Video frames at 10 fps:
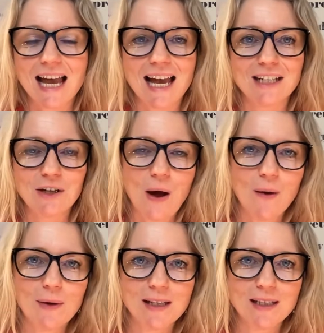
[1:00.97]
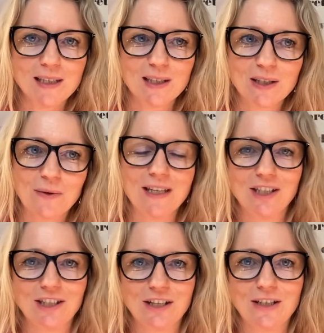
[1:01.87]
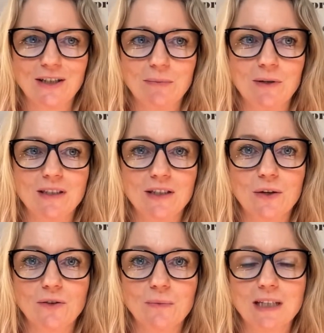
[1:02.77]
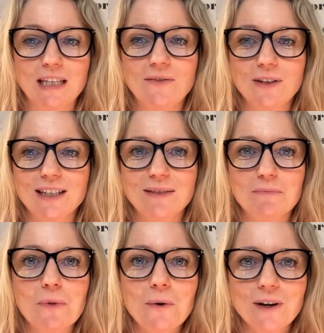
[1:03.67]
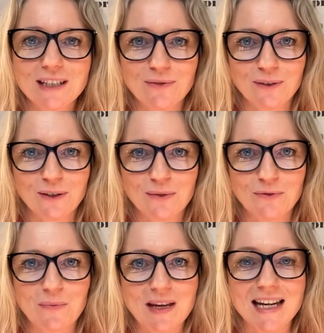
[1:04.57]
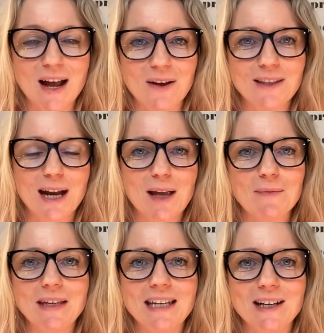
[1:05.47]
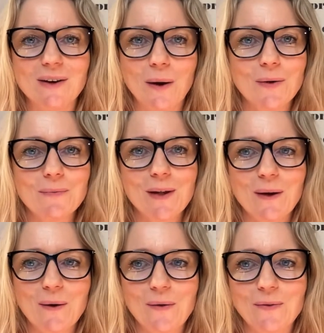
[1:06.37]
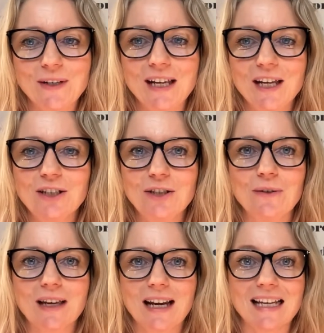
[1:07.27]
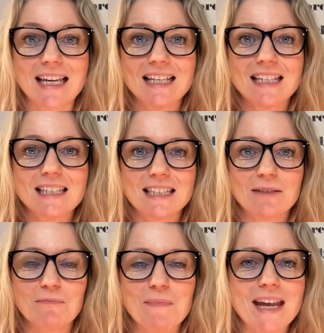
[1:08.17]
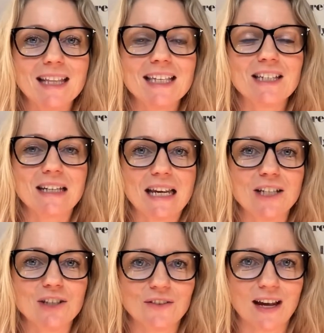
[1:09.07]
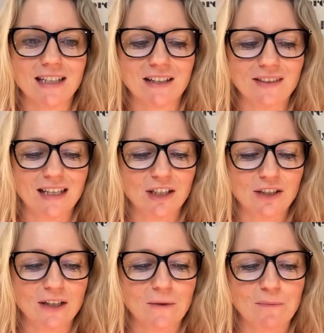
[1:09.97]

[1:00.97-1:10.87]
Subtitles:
add comments, questions, because it's going to be even more difficult for me now that I am here on my own to kind of make this an interactive session.